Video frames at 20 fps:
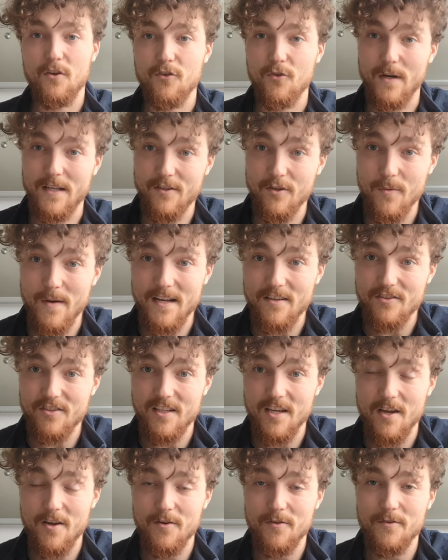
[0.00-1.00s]
So I do
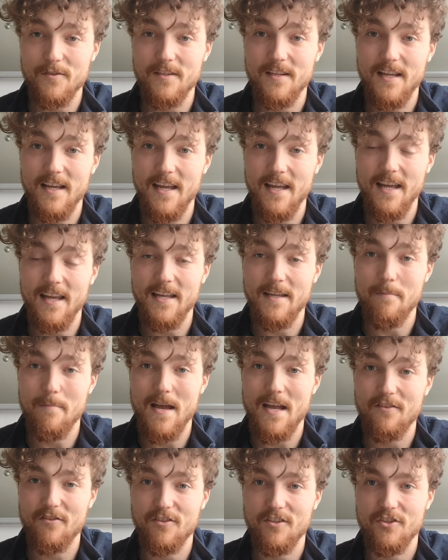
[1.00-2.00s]
actually own a
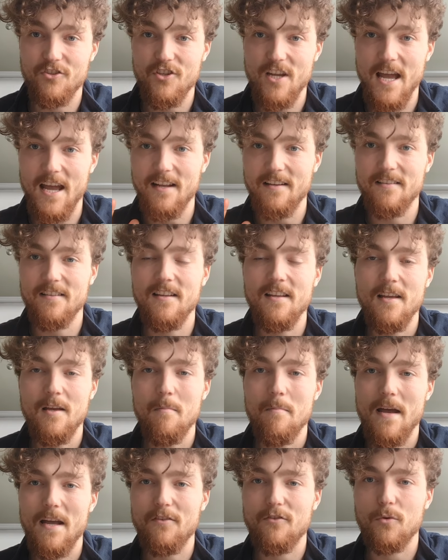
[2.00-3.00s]
Petzl Eject.
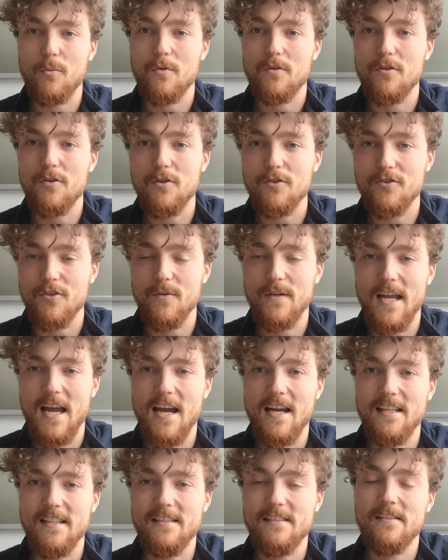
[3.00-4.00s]
Petzl were also
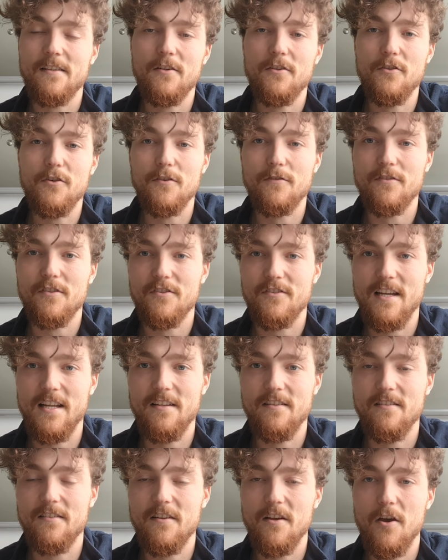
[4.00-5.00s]
kind enough to
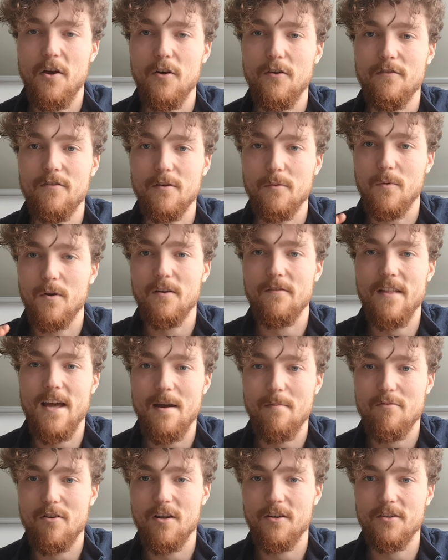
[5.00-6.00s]
send over one of
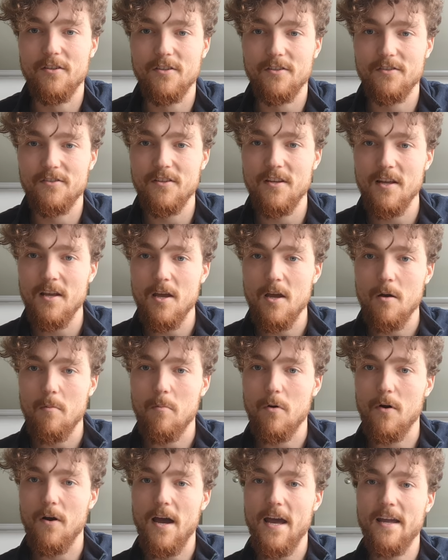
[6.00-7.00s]
their products,
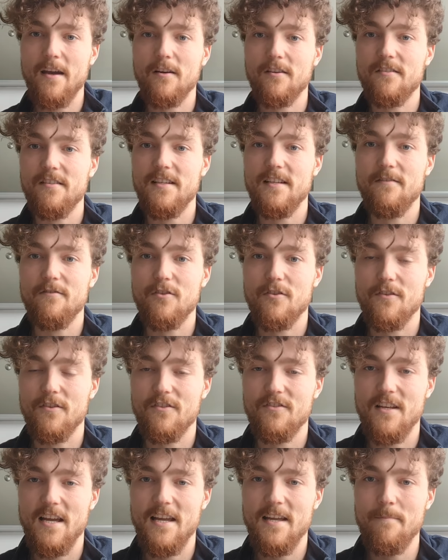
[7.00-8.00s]
but ART have done the
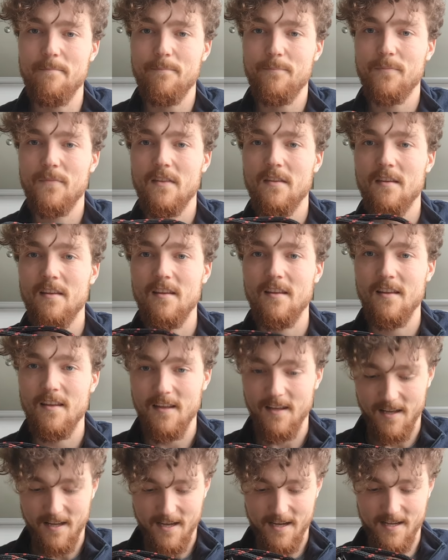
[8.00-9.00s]
same.
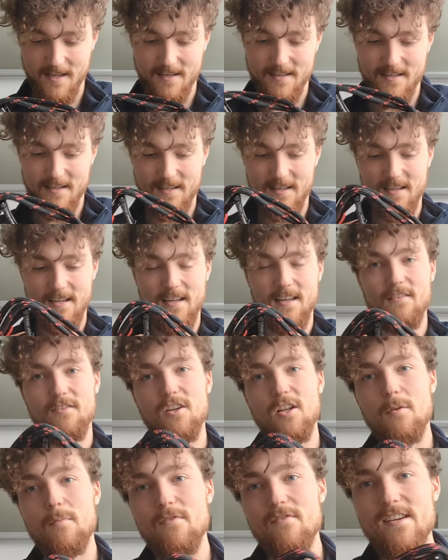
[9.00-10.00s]
And it's
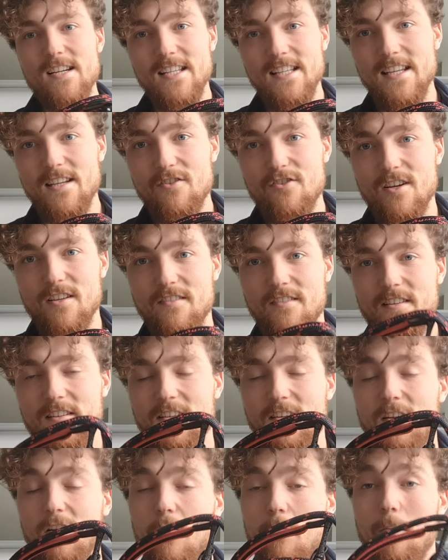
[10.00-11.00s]
going to be really interesting
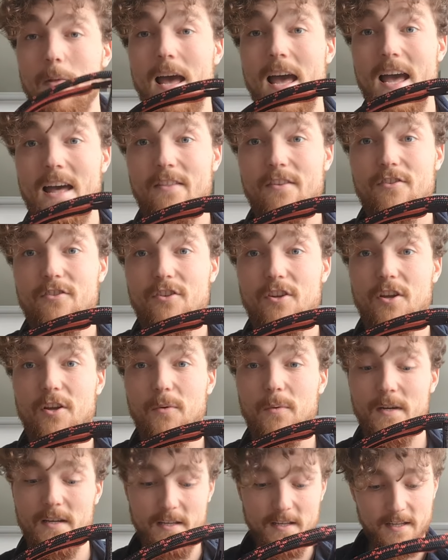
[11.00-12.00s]
to compare the two.